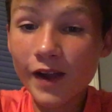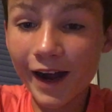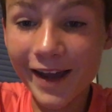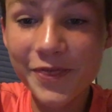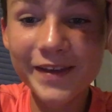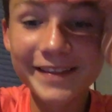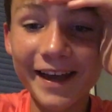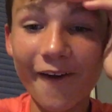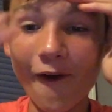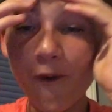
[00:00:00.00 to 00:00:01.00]
I think
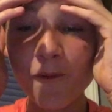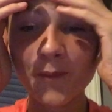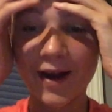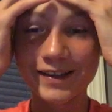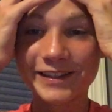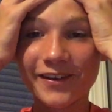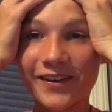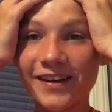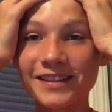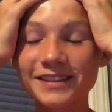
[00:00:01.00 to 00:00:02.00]
that, oh my
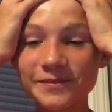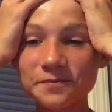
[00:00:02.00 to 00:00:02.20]
gosh.